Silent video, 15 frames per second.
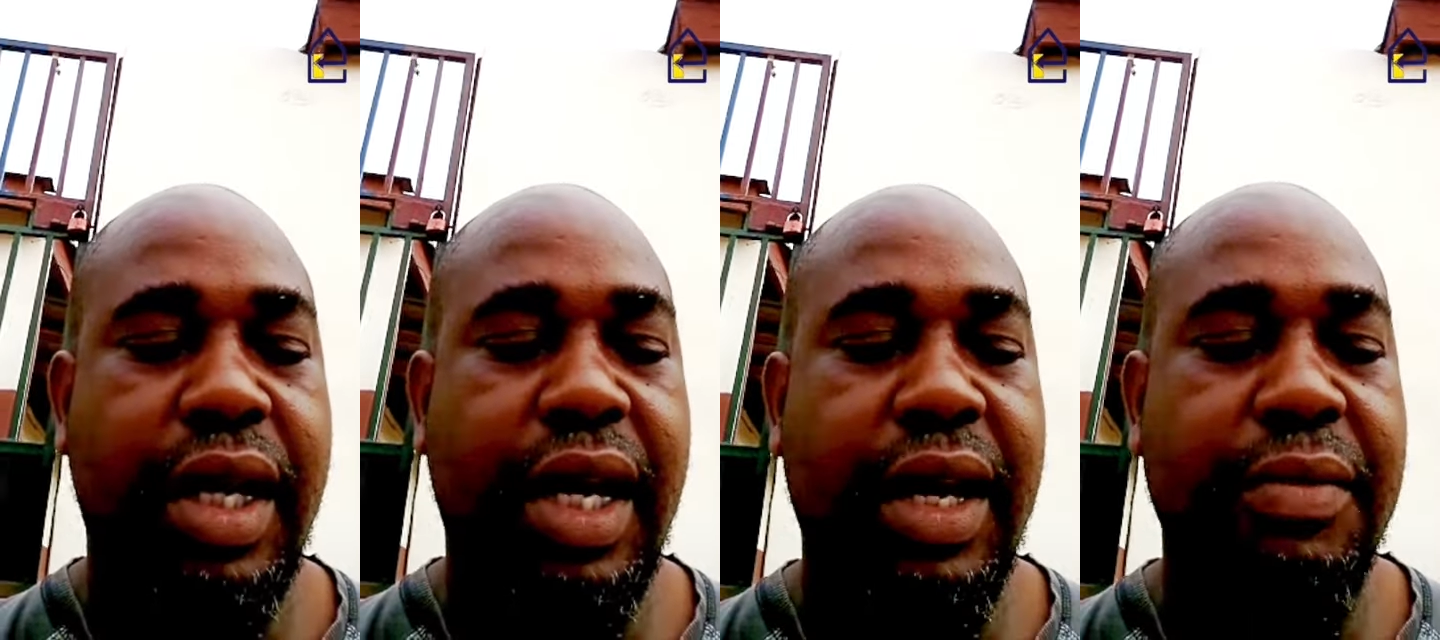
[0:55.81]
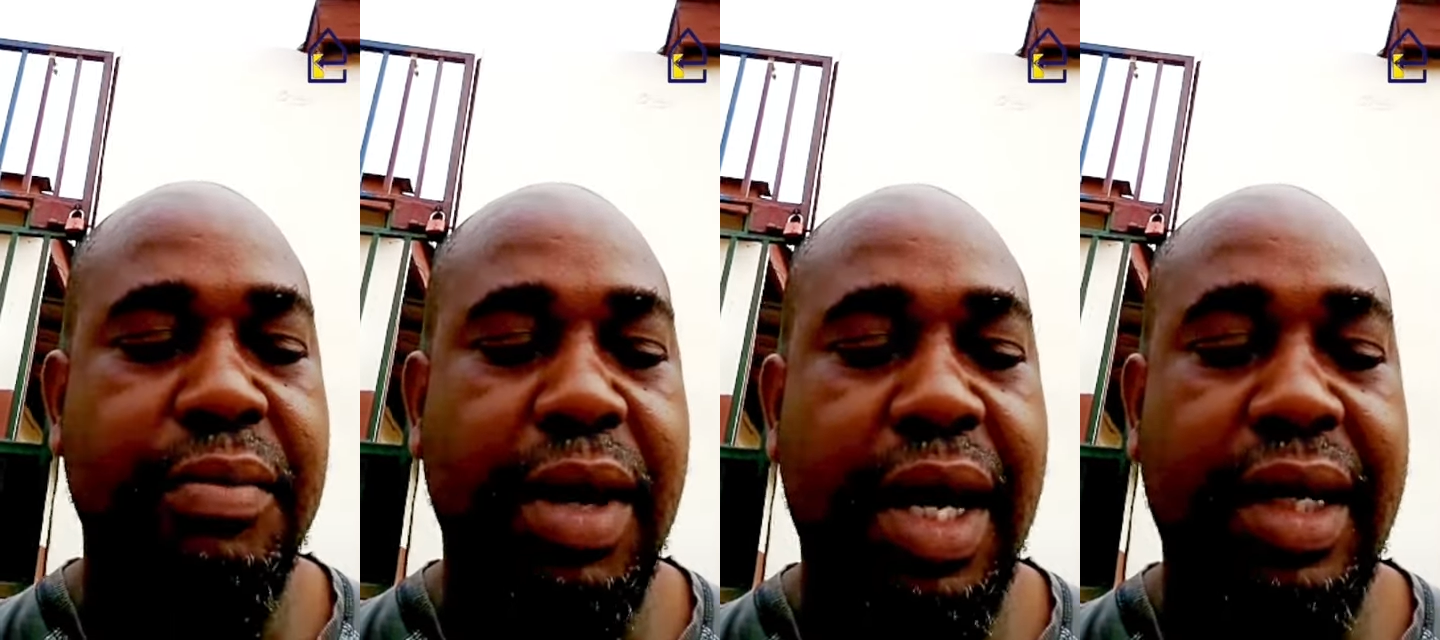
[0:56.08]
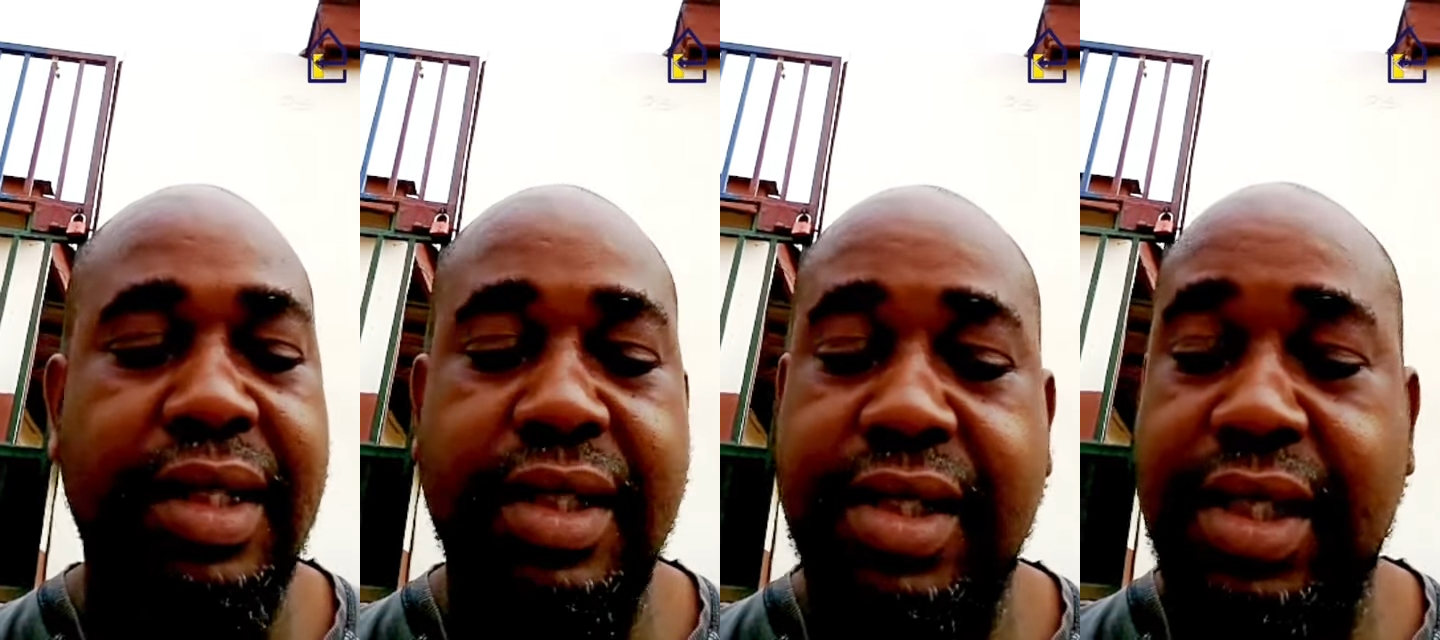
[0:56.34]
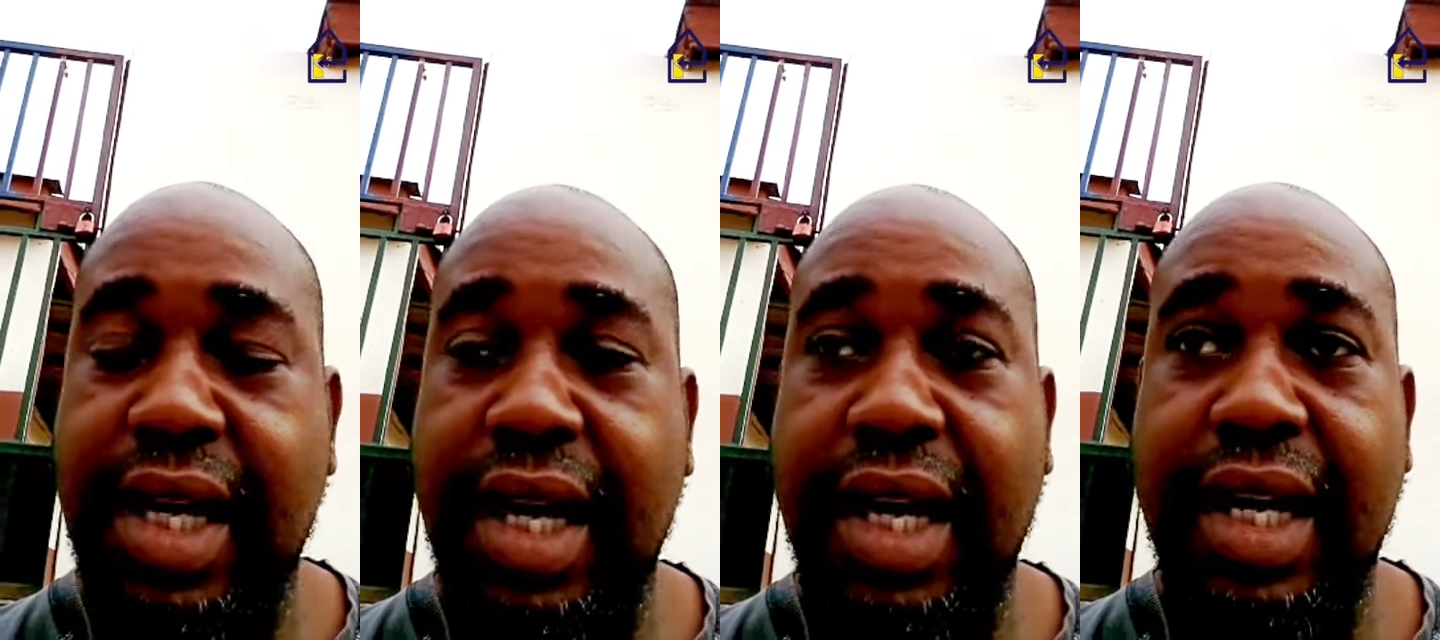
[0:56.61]
a man
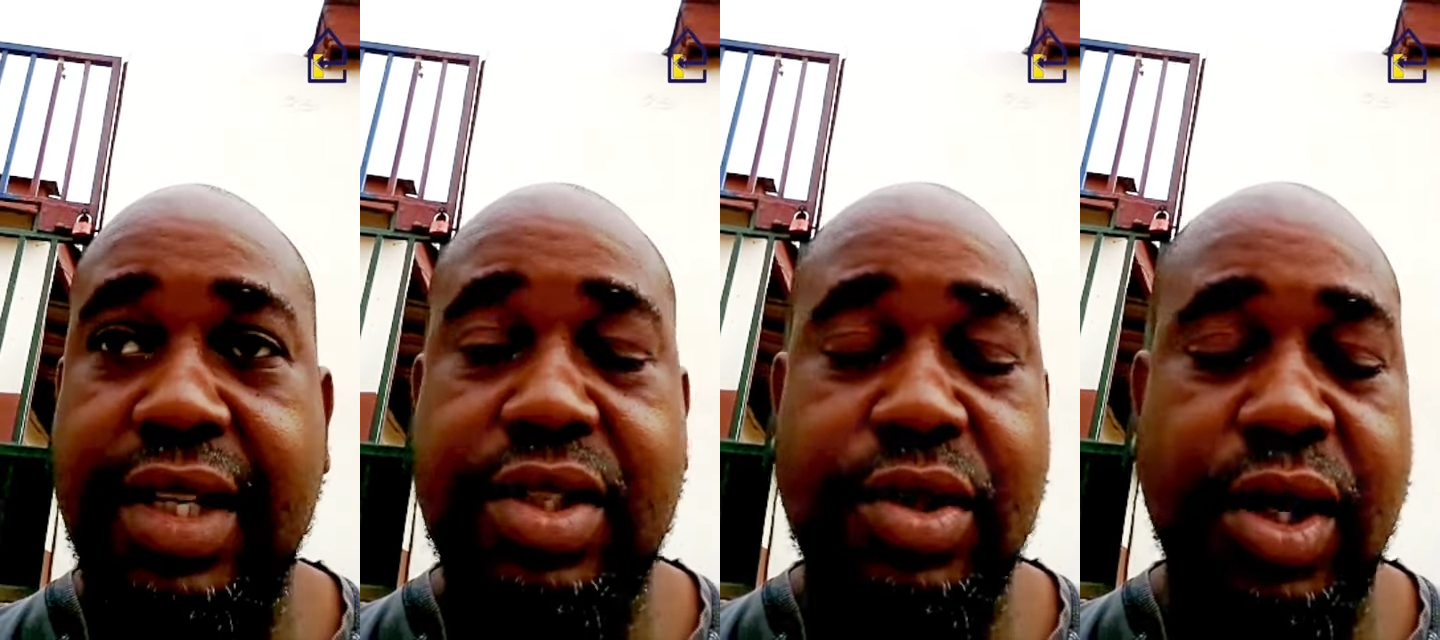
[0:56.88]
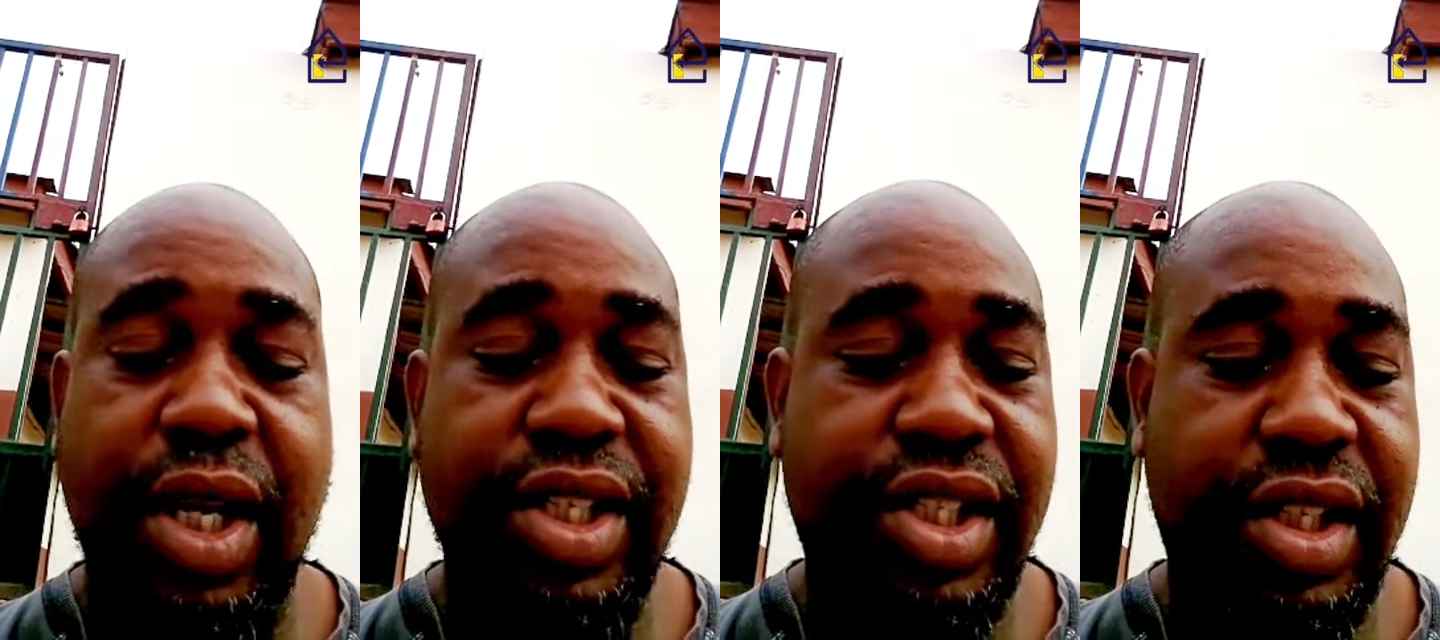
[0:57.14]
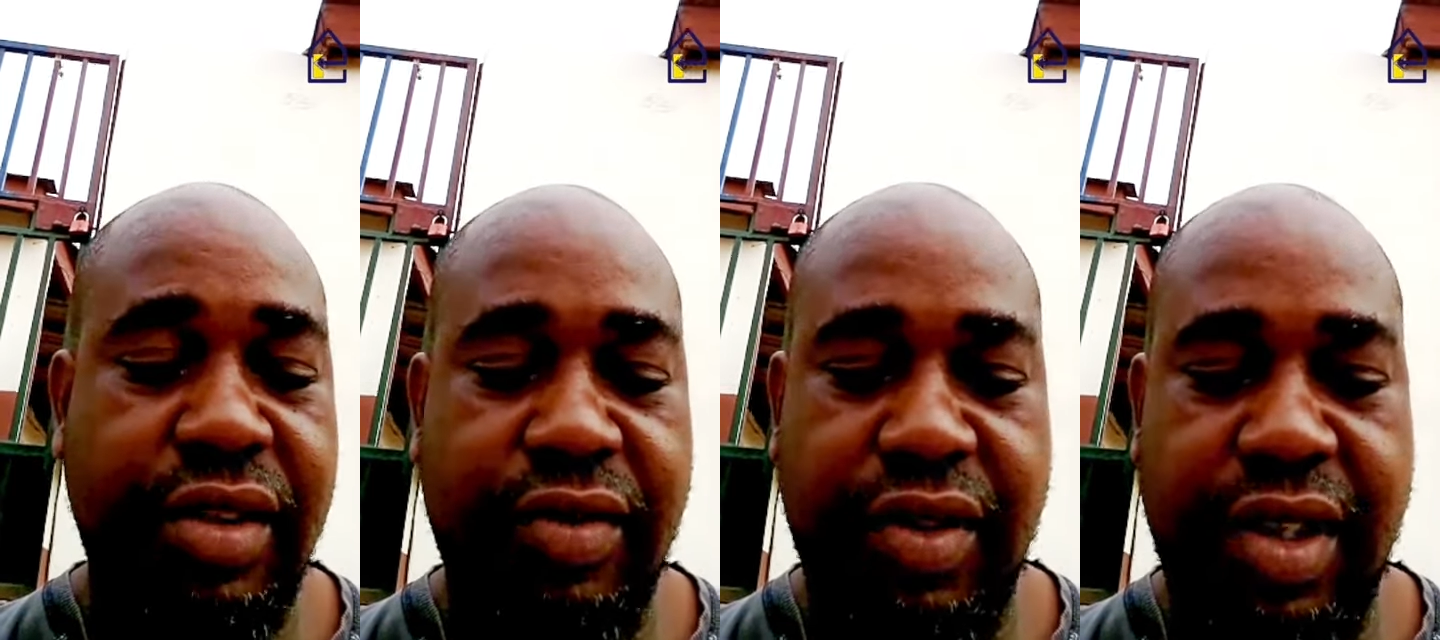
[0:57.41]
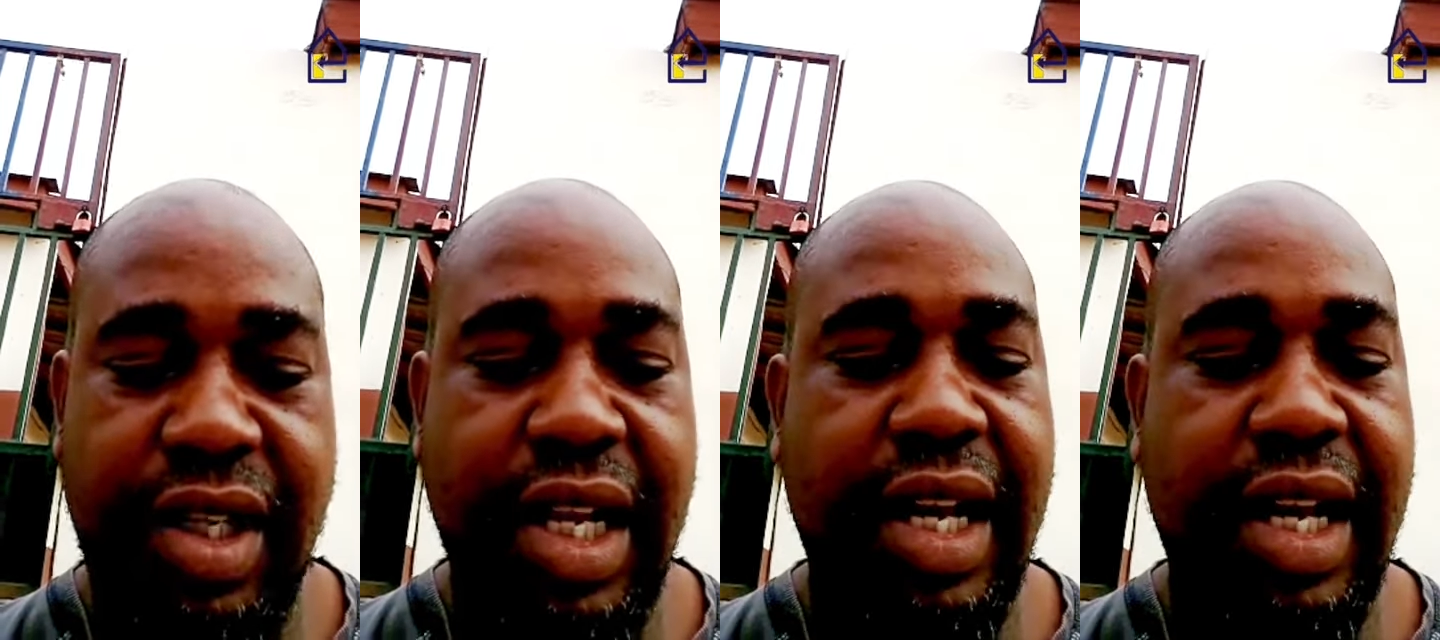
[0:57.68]
desires to achieve in